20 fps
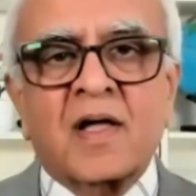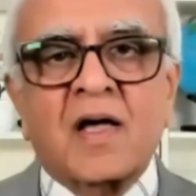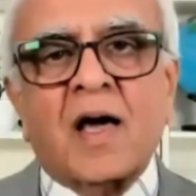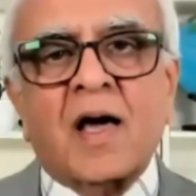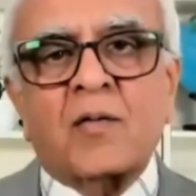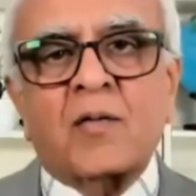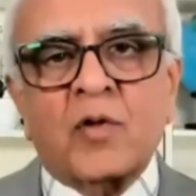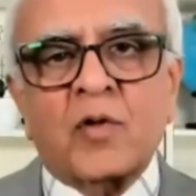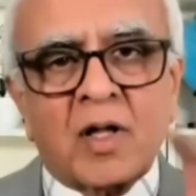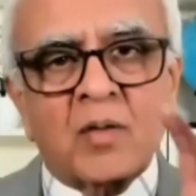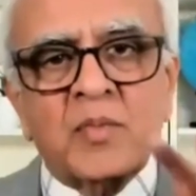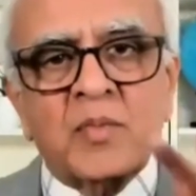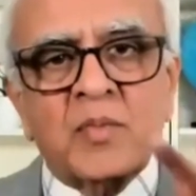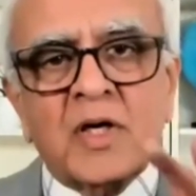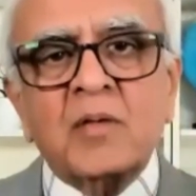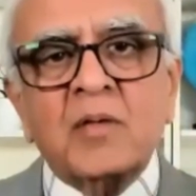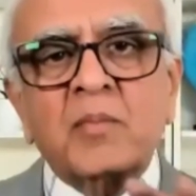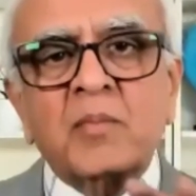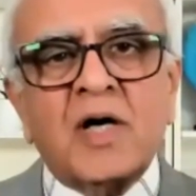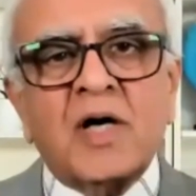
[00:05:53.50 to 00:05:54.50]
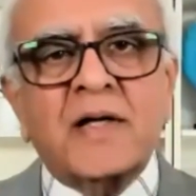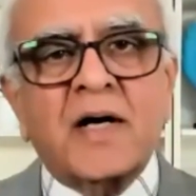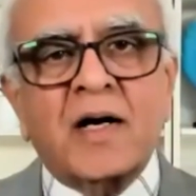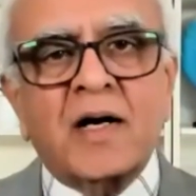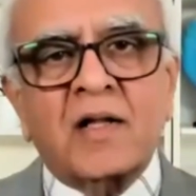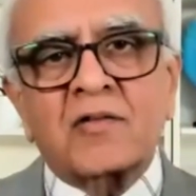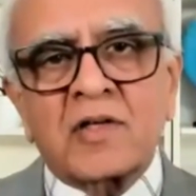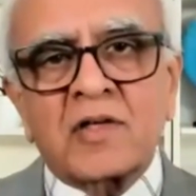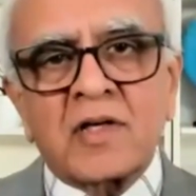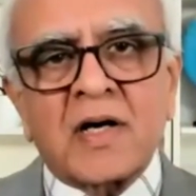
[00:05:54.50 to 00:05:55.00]
And what I mean by
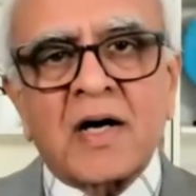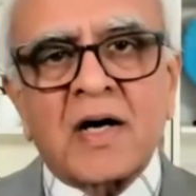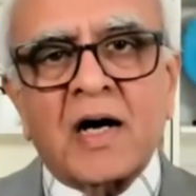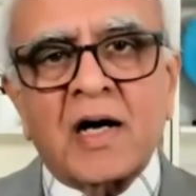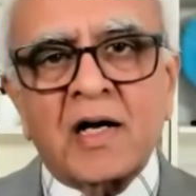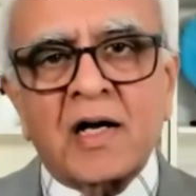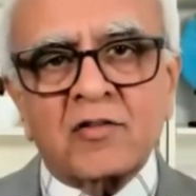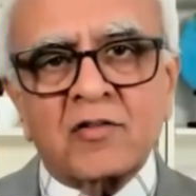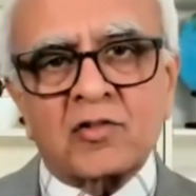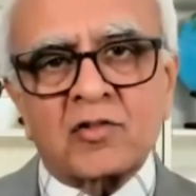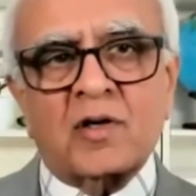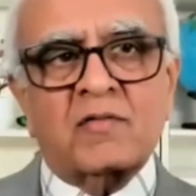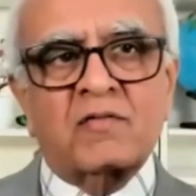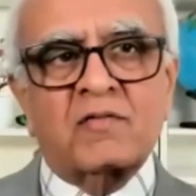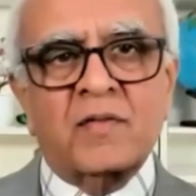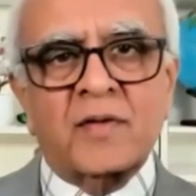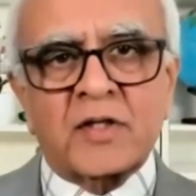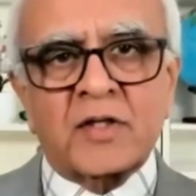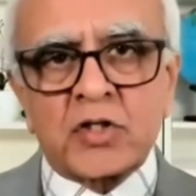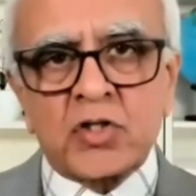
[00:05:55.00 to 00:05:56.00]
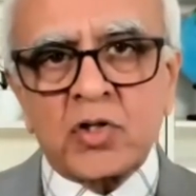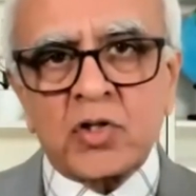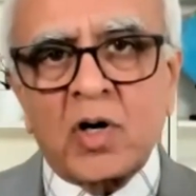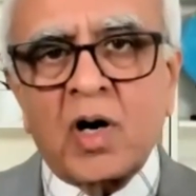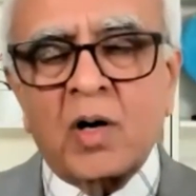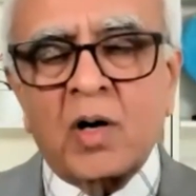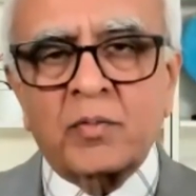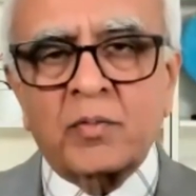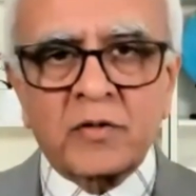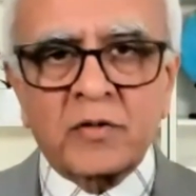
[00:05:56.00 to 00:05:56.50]
that is regardless of which
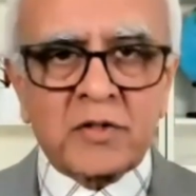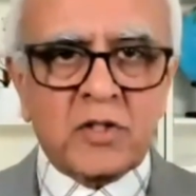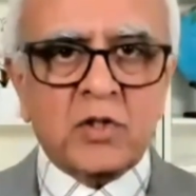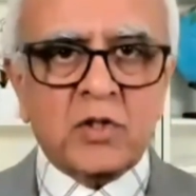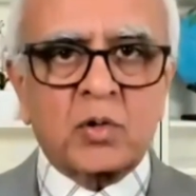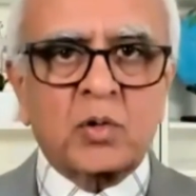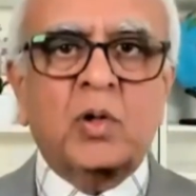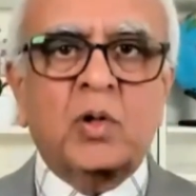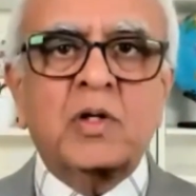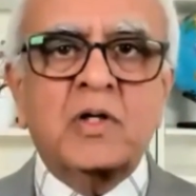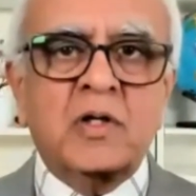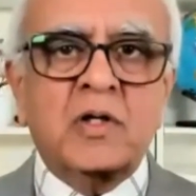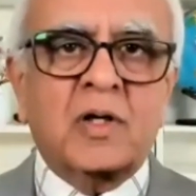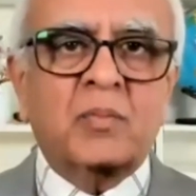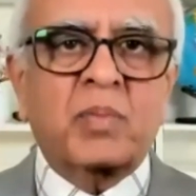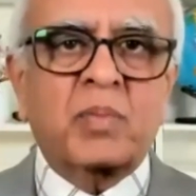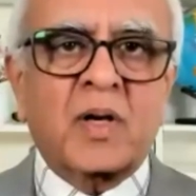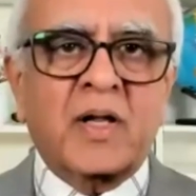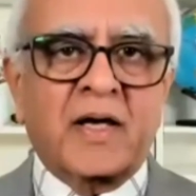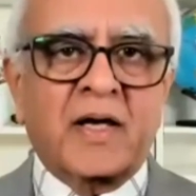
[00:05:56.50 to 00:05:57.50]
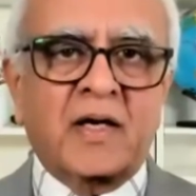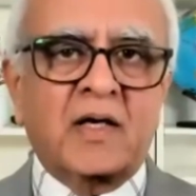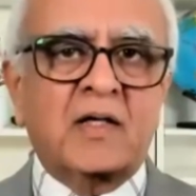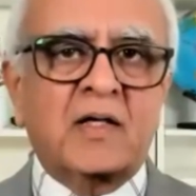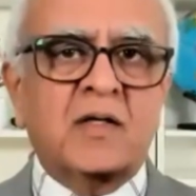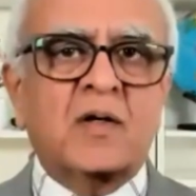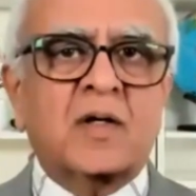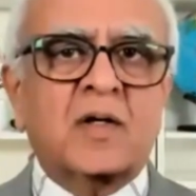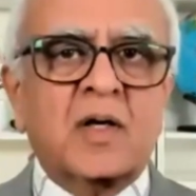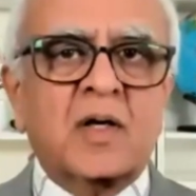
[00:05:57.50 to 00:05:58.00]
job, which role you are playing
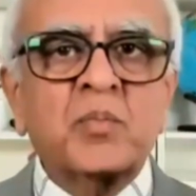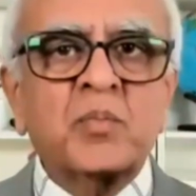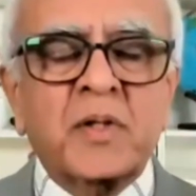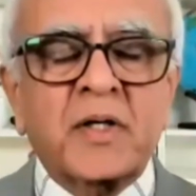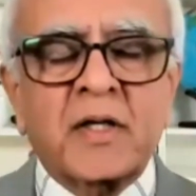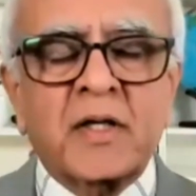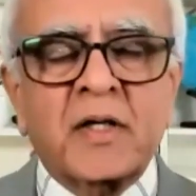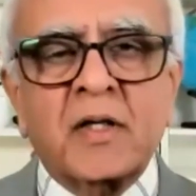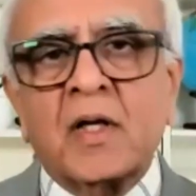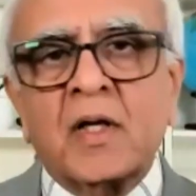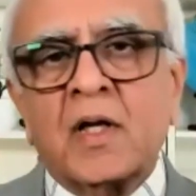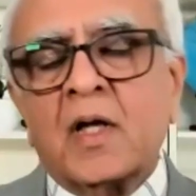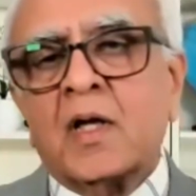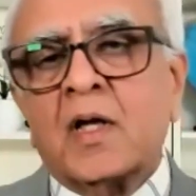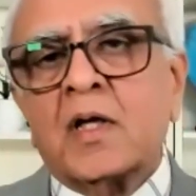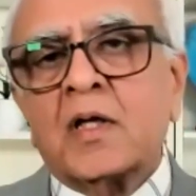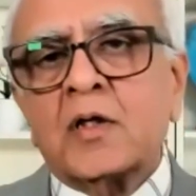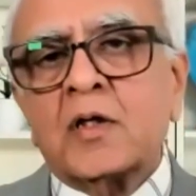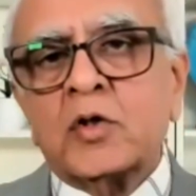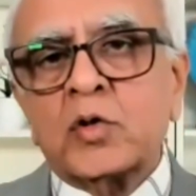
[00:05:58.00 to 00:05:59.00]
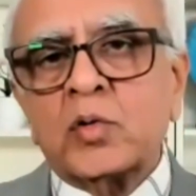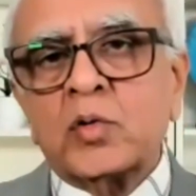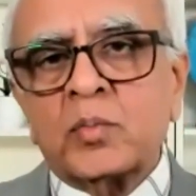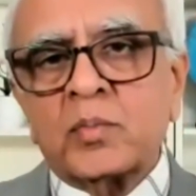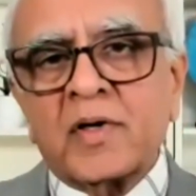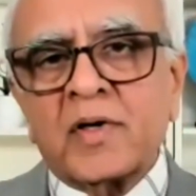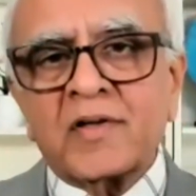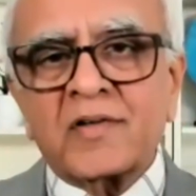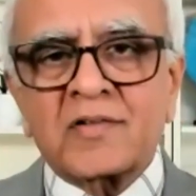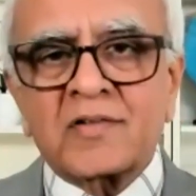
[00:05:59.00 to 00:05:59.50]
in your company, you
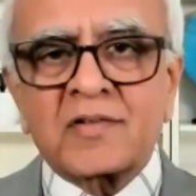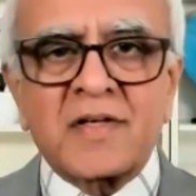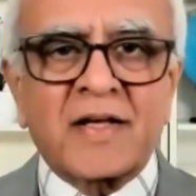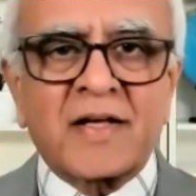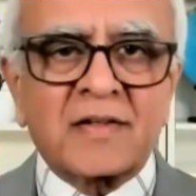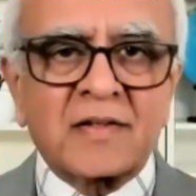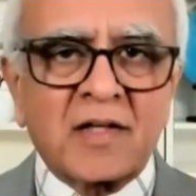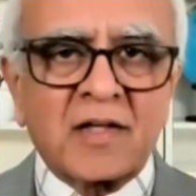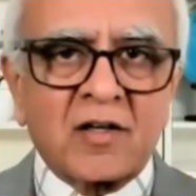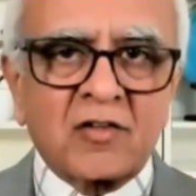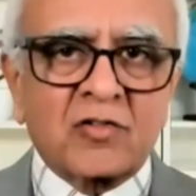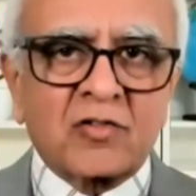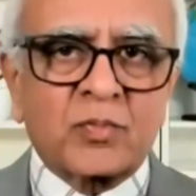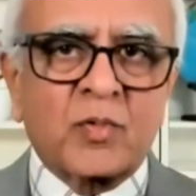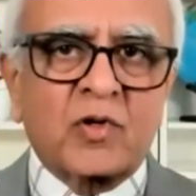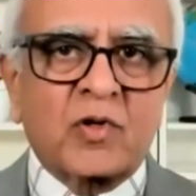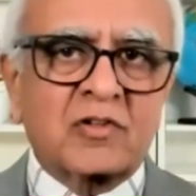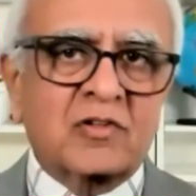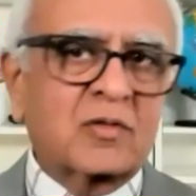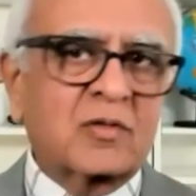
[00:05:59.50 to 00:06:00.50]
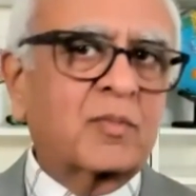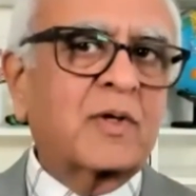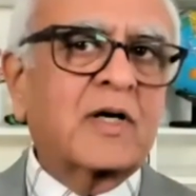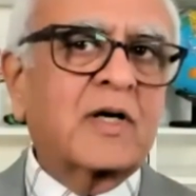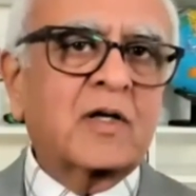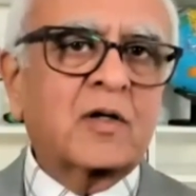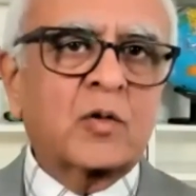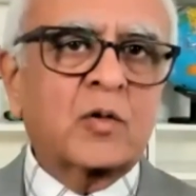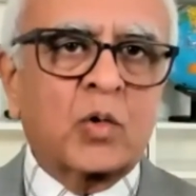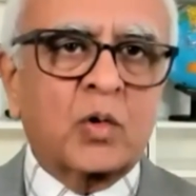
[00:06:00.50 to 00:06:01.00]
must take the
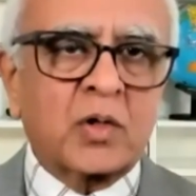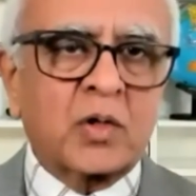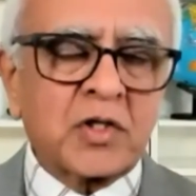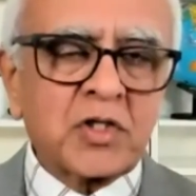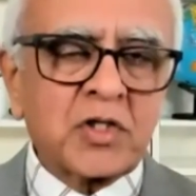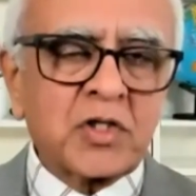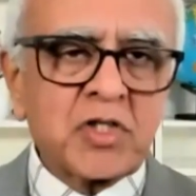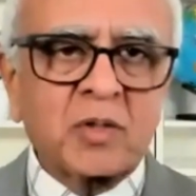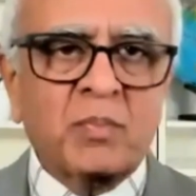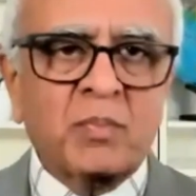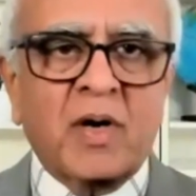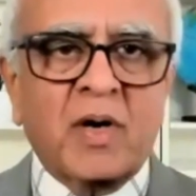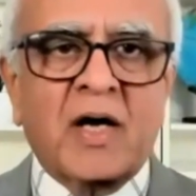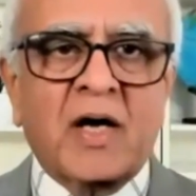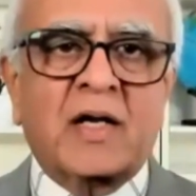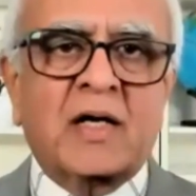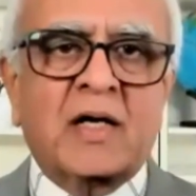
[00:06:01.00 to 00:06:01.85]
responsibility, ownership, and